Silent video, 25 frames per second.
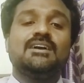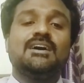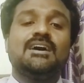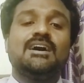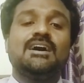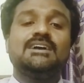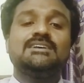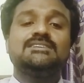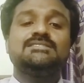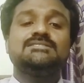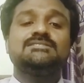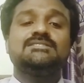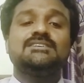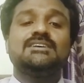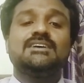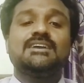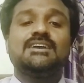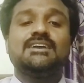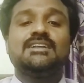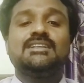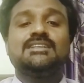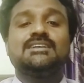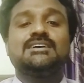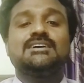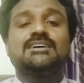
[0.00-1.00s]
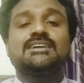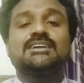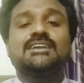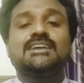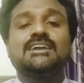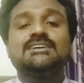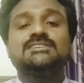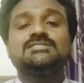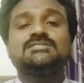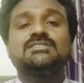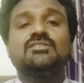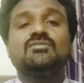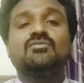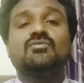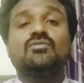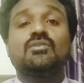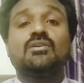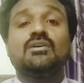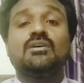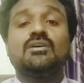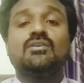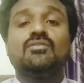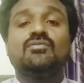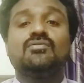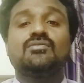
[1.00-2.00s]
As in the case of
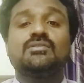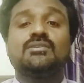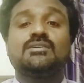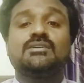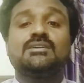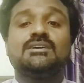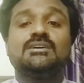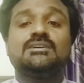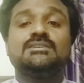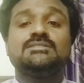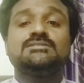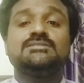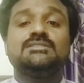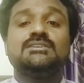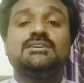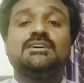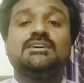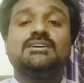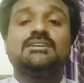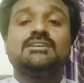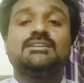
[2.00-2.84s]
law of returns,